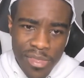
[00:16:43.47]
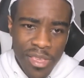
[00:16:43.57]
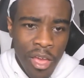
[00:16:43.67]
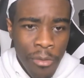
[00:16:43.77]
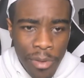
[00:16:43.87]

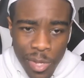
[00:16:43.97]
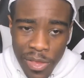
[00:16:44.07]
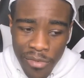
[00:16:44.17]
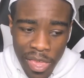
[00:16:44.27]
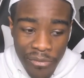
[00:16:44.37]
I'll post
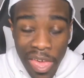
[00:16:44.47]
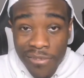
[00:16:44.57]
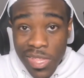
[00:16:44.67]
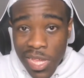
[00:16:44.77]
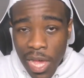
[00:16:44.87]
every day if I
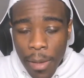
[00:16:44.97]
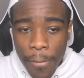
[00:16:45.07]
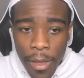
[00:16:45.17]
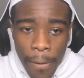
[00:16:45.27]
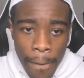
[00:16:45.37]
have the time.
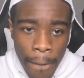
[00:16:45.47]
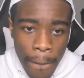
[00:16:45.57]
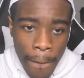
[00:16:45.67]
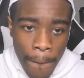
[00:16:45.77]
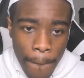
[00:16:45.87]
But
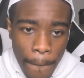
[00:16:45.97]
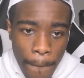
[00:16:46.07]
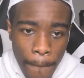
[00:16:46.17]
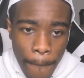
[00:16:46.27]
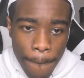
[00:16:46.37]

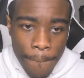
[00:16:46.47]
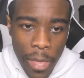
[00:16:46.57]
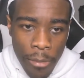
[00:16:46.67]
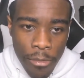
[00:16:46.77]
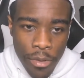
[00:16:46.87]
um,
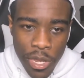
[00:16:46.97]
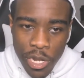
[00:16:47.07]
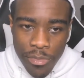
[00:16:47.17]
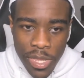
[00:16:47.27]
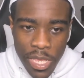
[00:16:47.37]
I'm gonna put
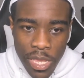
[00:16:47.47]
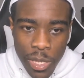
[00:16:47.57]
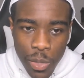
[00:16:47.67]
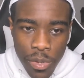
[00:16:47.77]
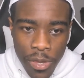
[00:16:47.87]
100%
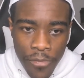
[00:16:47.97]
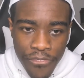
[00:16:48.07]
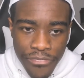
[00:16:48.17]
into it,